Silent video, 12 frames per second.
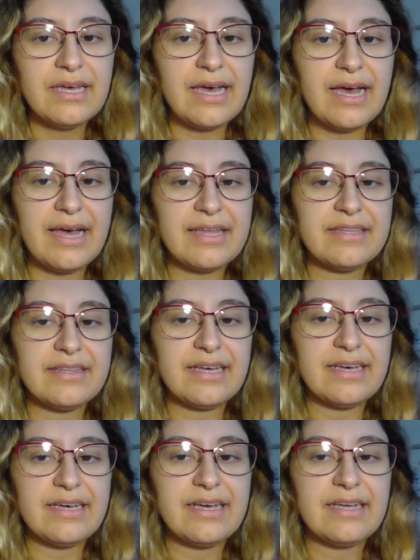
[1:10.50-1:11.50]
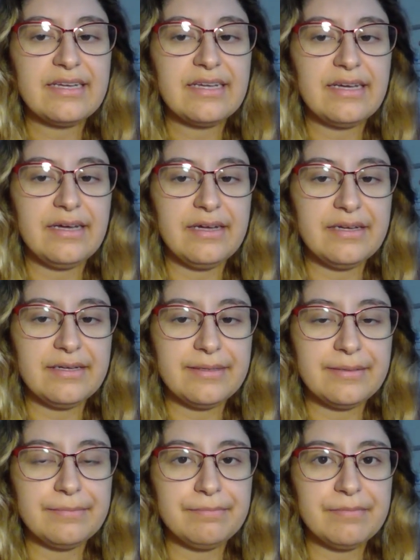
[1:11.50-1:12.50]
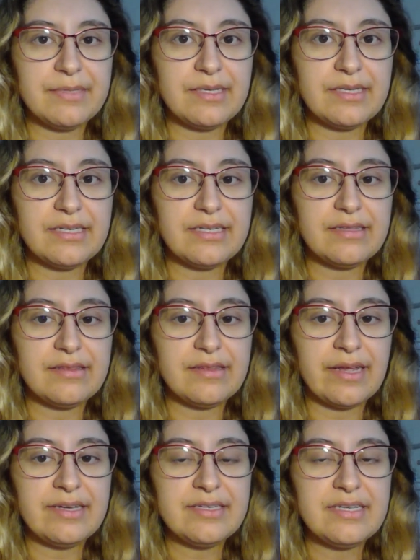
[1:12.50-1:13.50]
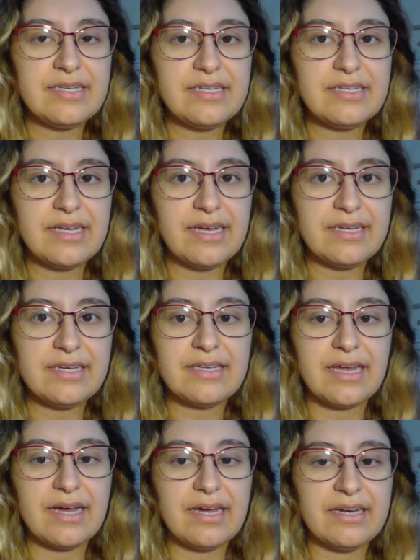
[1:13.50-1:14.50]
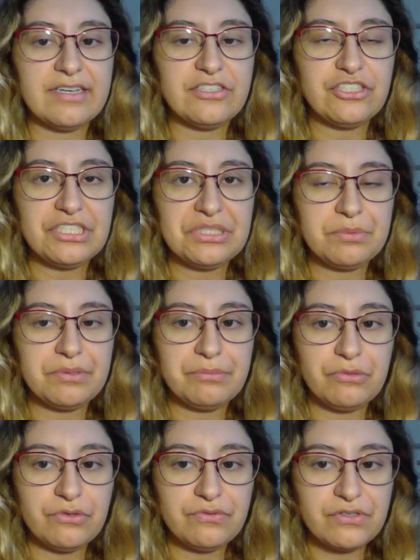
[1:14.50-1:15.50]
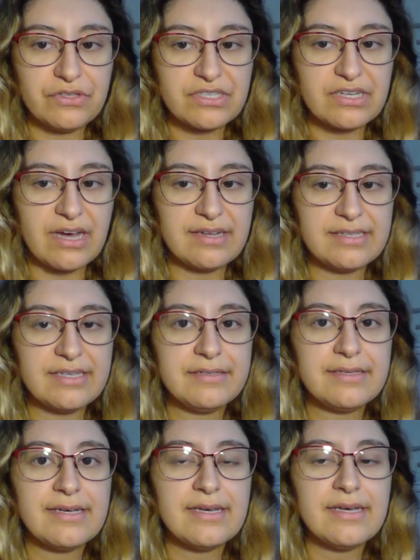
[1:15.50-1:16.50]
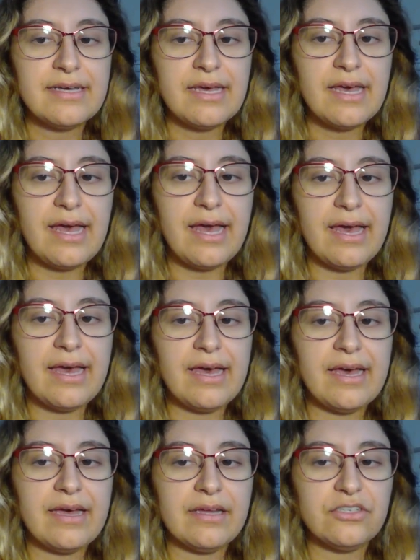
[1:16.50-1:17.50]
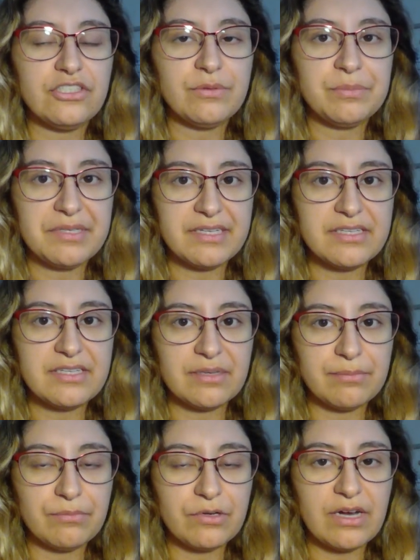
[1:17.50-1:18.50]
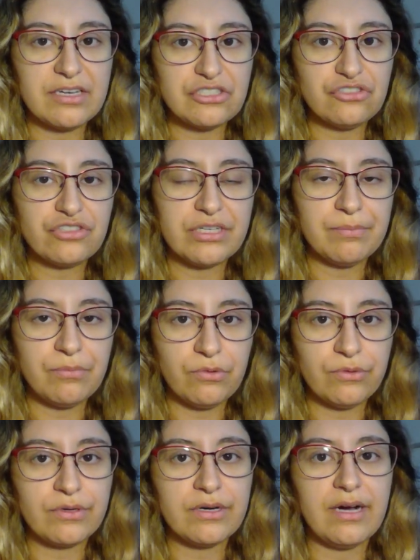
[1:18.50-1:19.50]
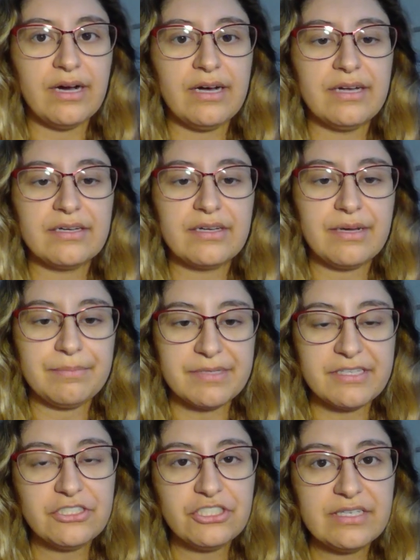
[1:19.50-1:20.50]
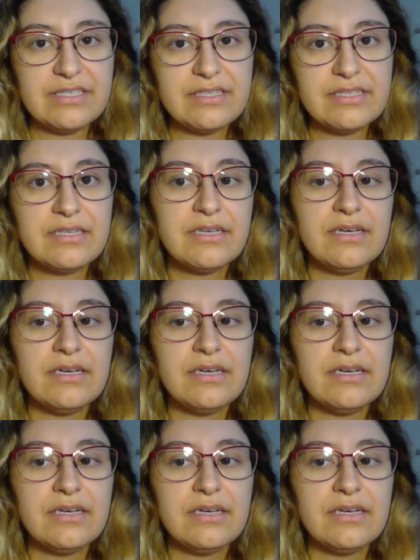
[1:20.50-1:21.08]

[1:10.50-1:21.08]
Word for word: And then um, in 1989, she would move to Scotland and she would begin to concentrate more on compositions,